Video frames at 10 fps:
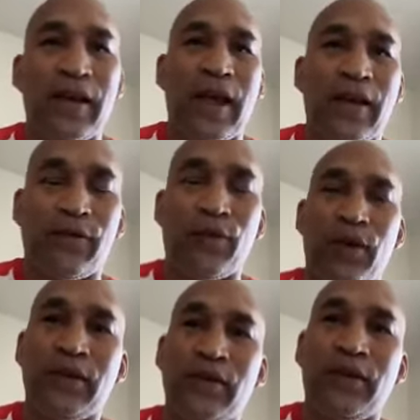that's
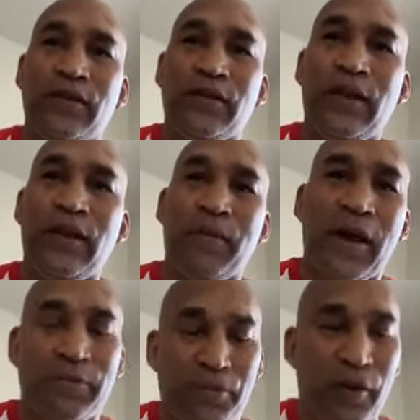when you can see my
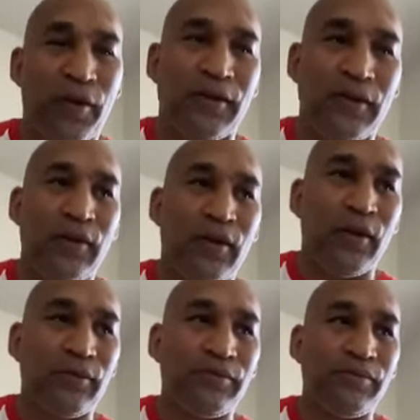experience,
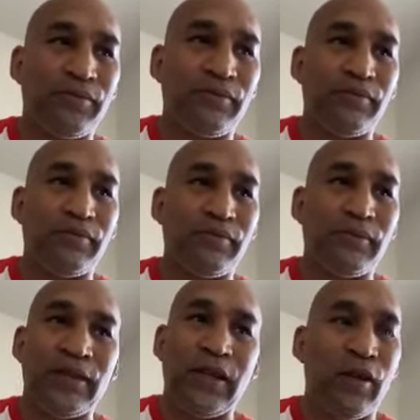you
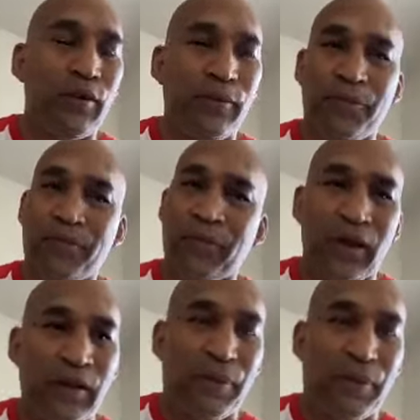know,
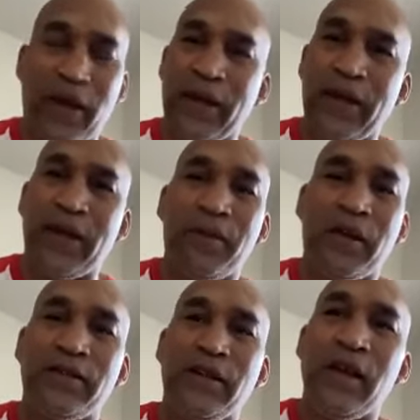played in,
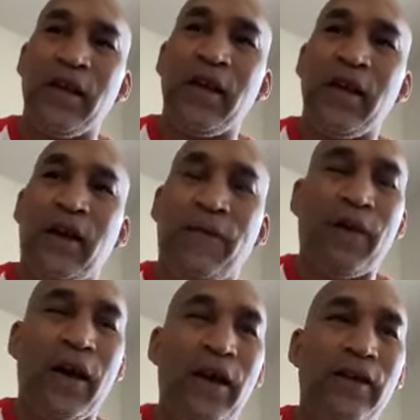because a
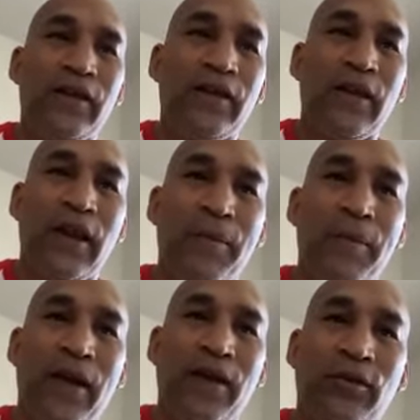fight in that
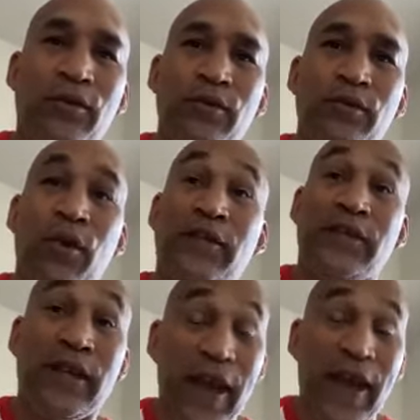magnitude, going
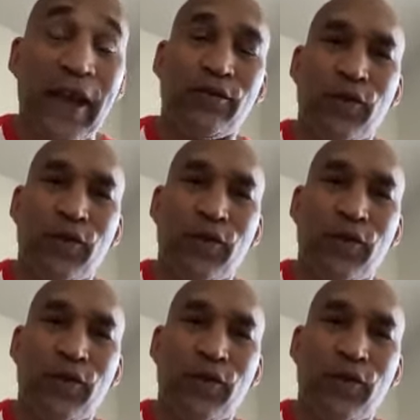to the last